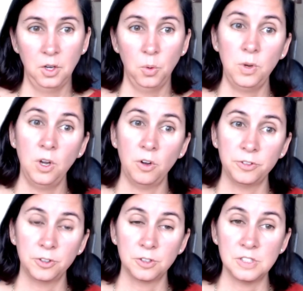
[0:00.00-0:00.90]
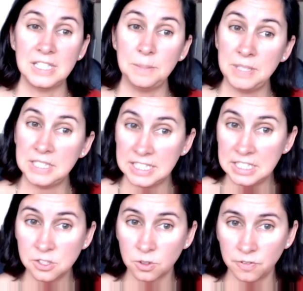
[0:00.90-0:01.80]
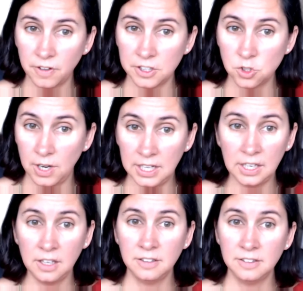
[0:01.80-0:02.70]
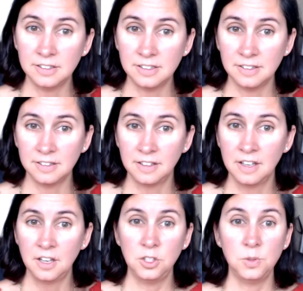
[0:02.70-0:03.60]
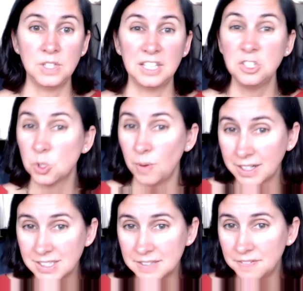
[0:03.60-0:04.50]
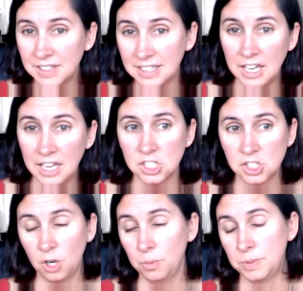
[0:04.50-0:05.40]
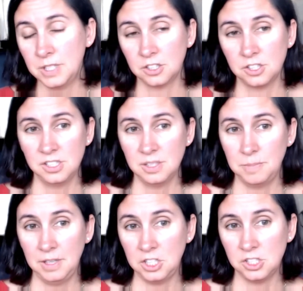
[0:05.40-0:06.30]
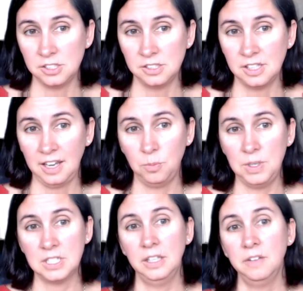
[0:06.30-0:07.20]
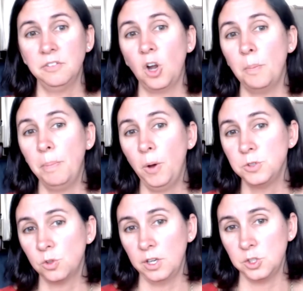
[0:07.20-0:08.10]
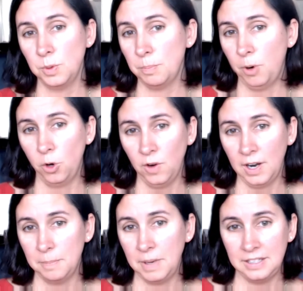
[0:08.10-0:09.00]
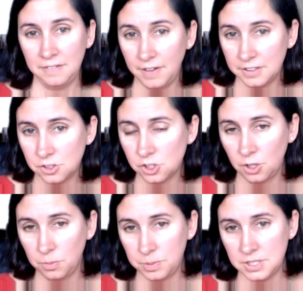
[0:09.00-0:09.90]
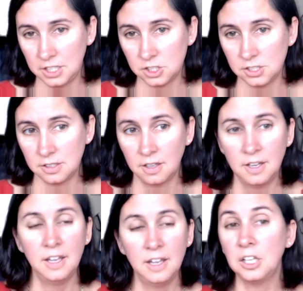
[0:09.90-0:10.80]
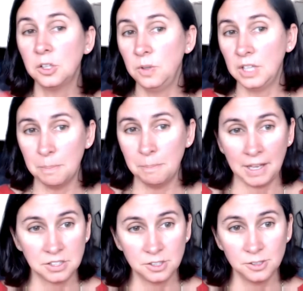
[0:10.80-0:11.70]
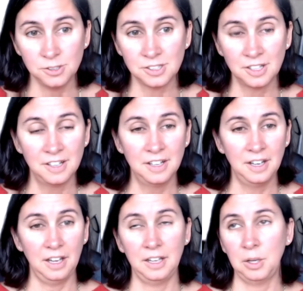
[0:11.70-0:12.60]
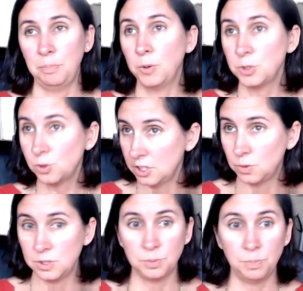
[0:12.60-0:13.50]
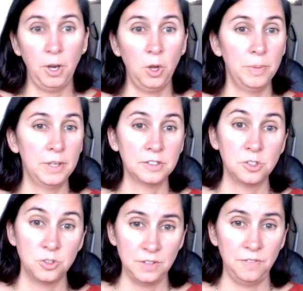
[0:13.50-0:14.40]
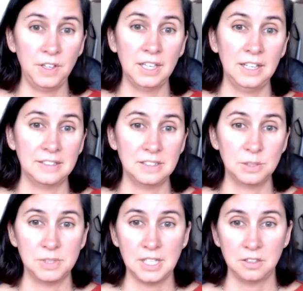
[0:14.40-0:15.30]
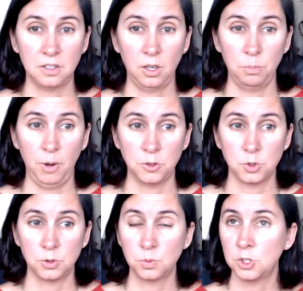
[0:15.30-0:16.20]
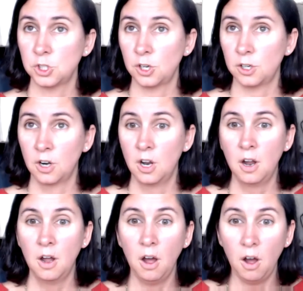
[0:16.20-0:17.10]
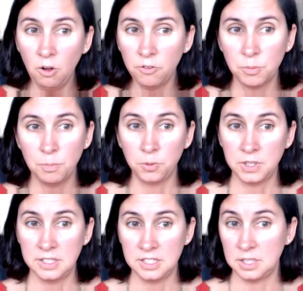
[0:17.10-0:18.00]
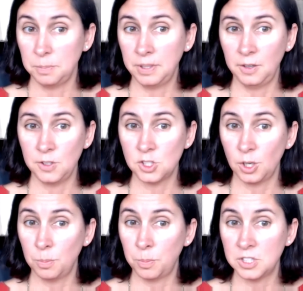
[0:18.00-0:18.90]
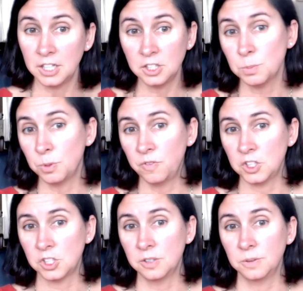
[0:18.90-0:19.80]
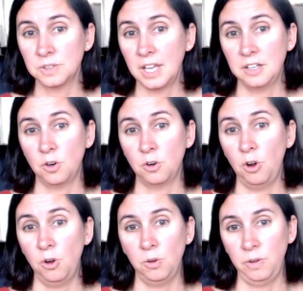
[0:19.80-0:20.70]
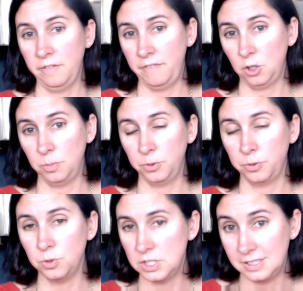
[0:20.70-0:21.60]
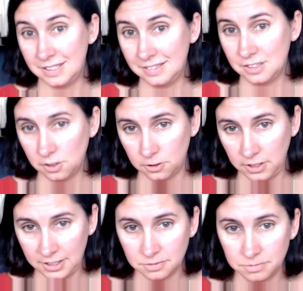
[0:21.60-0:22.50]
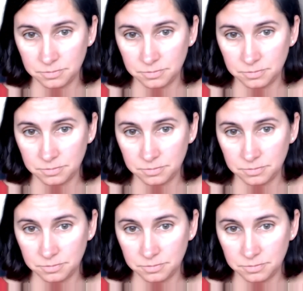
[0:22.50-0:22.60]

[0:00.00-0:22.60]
We offer CPD certified training using interactive and engaging child protection simulations, and we deliver a postgraduate program in advanced child protection, including a master's postgraduate diploma, certificate, and some standalone modules, which are all for multidisciplinary child protection professionals and are all available through distance learning.